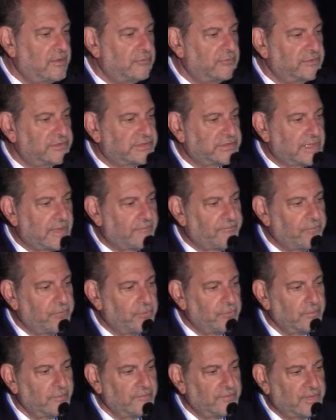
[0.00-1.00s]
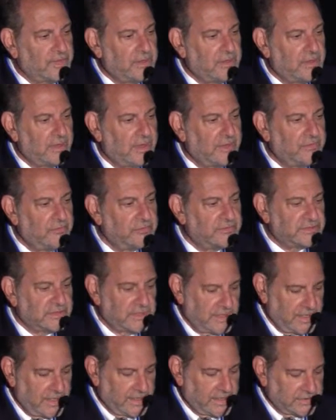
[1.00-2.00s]
receptor, and there's
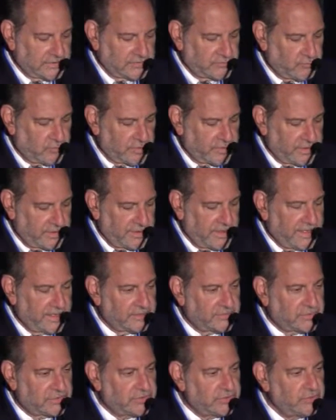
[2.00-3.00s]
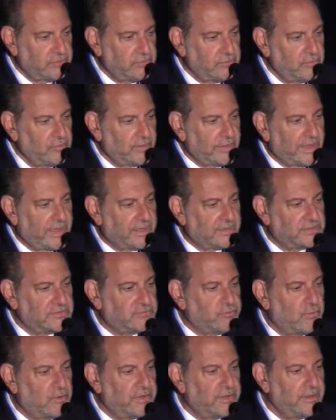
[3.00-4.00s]
an Ang1 and Ang2.
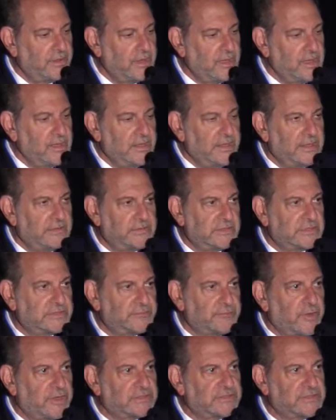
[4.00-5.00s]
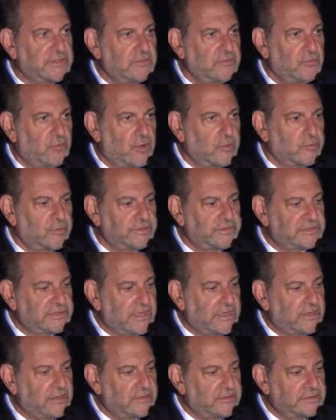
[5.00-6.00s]
Ang1 is expressed in normal
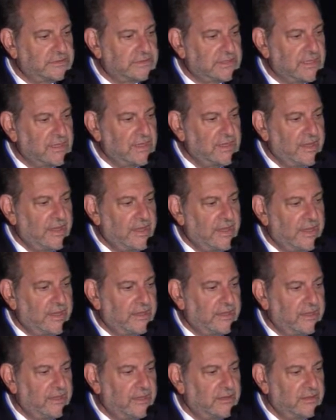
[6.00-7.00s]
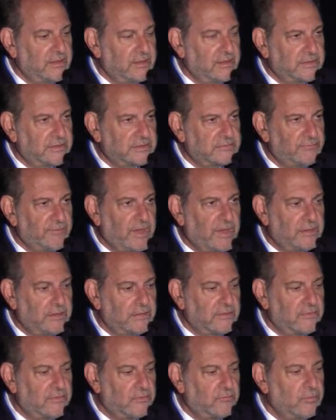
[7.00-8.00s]
cells, and it is
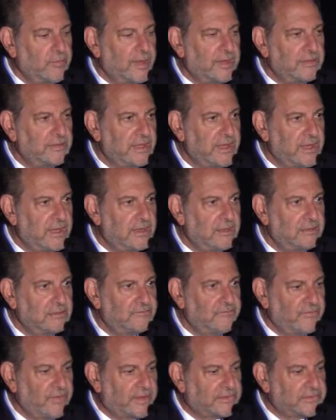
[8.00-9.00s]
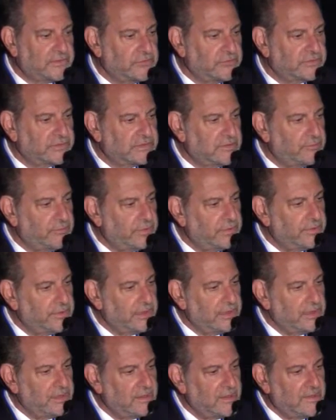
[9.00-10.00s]
meant to maintain vascular
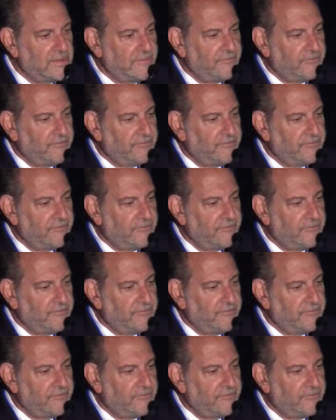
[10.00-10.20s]
stability.